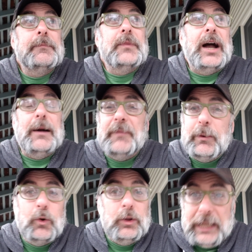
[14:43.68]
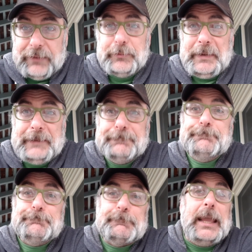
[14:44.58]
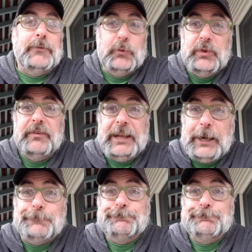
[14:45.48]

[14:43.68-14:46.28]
uh, they would all laugh at me and ruin the video.